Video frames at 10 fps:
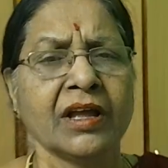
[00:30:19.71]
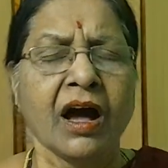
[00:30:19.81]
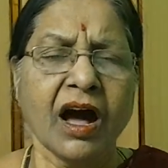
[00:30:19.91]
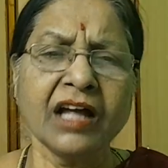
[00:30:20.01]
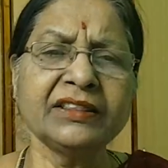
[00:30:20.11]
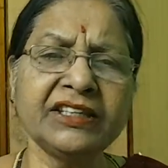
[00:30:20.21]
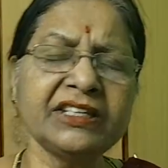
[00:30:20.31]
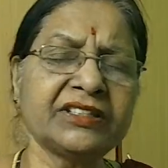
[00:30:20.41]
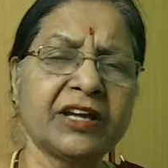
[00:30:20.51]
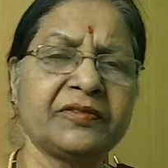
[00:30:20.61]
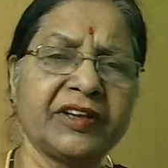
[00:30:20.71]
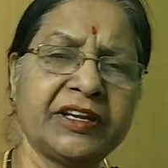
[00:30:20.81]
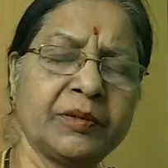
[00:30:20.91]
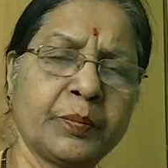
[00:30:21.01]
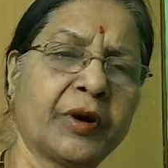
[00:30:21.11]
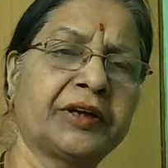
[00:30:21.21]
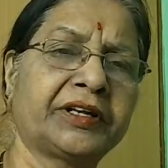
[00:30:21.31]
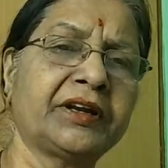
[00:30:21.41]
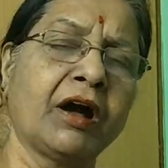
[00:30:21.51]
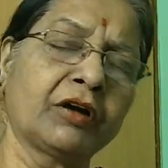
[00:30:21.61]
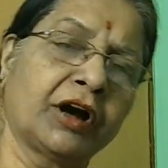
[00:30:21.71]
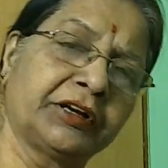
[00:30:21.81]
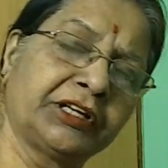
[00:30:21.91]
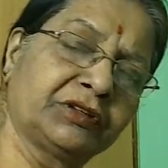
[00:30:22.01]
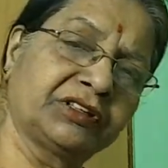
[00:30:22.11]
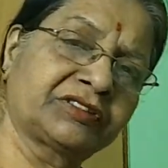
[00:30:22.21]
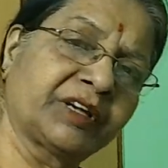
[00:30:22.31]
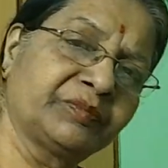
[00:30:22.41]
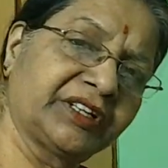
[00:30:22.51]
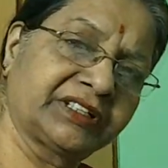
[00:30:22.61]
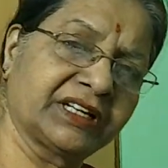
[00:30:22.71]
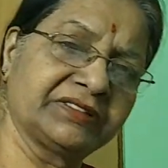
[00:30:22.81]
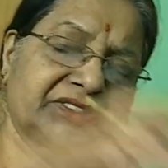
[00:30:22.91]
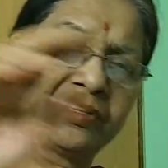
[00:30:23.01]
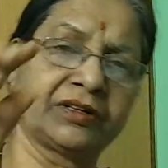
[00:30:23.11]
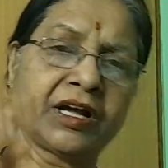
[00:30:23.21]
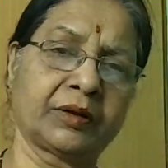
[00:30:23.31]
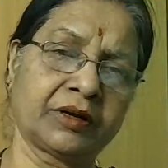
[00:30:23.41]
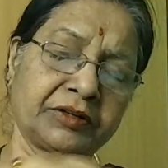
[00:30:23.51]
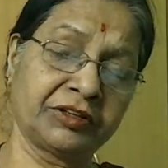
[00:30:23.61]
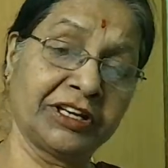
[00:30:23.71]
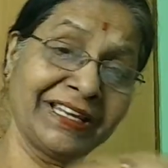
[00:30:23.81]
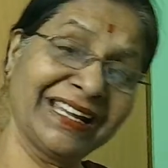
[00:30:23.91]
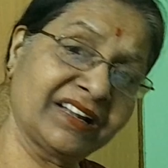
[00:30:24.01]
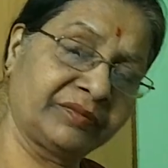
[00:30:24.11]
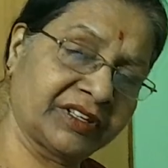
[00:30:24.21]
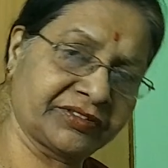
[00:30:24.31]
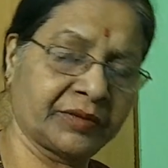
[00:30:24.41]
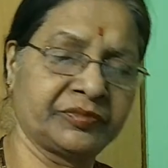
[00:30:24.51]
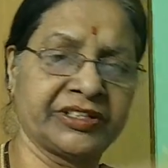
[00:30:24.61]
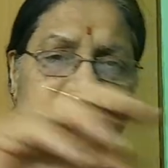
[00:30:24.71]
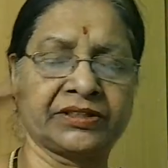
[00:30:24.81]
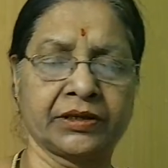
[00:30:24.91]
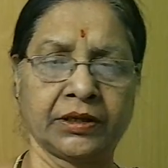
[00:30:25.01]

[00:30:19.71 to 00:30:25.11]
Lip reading: All these are very important according to the subject concerned, according to the need of the subject.